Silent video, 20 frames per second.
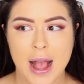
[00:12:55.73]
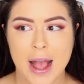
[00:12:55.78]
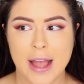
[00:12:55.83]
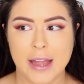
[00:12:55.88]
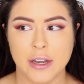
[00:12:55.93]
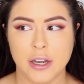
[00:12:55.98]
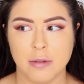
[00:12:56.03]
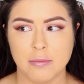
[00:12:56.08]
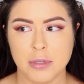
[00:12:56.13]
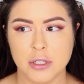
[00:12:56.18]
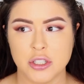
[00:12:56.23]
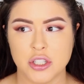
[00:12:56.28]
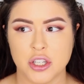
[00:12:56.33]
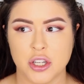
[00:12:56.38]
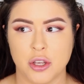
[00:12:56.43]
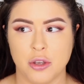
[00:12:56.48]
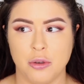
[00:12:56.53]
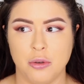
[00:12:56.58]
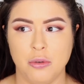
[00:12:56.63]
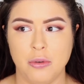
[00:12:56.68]
And number
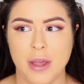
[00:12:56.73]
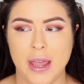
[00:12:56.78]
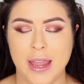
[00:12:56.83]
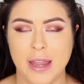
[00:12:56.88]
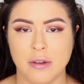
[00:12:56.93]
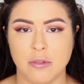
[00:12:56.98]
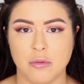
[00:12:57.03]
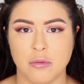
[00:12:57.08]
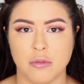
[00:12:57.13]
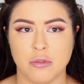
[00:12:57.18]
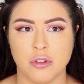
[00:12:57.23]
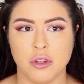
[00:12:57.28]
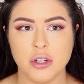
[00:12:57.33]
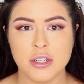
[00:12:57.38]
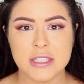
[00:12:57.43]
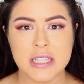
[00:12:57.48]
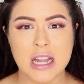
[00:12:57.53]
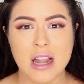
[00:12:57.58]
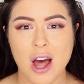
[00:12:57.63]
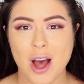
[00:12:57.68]
two, it
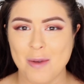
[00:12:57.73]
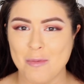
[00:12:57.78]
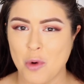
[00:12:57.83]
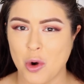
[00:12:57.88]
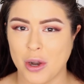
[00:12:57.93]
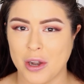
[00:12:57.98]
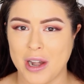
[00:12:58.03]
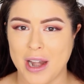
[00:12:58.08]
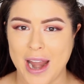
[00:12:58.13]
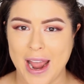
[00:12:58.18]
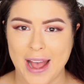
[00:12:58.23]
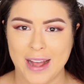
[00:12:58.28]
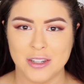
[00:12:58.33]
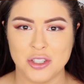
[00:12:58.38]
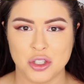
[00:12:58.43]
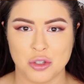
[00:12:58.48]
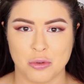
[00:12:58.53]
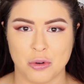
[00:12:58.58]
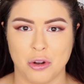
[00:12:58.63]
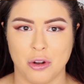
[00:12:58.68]
looks a lot more
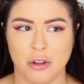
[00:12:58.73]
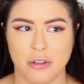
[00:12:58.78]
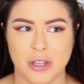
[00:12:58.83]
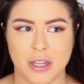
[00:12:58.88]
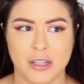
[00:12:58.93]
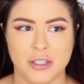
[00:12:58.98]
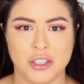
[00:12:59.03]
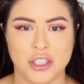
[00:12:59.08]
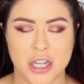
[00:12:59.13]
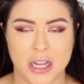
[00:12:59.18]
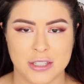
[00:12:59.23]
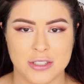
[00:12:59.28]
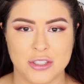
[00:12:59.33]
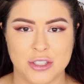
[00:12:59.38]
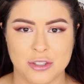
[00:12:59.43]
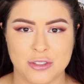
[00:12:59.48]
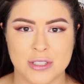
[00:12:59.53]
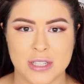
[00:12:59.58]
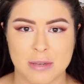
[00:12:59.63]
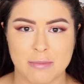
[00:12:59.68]
natural than
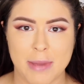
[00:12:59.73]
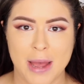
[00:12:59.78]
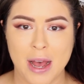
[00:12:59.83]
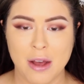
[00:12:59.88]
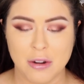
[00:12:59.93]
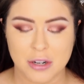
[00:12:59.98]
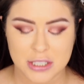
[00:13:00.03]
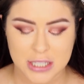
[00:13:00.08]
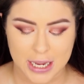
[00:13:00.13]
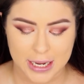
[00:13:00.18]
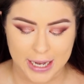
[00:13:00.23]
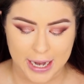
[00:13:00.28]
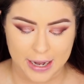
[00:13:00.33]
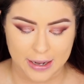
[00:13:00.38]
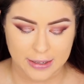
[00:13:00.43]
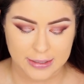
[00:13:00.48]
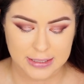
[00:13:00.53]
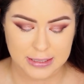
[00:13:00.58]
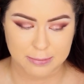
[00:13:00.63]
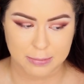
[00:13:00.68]
just using powders. I
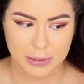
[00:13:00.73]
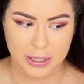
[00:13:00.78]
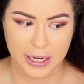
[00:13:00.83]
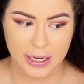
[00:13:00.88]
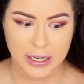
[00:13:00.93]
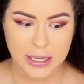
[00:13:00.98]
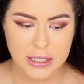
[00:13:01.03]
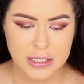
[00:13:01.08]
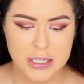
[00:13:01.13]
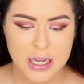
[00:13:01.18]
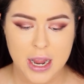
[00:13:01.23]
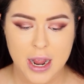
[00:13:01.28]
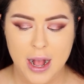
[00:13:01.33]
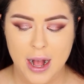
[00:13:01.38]
can't explain it.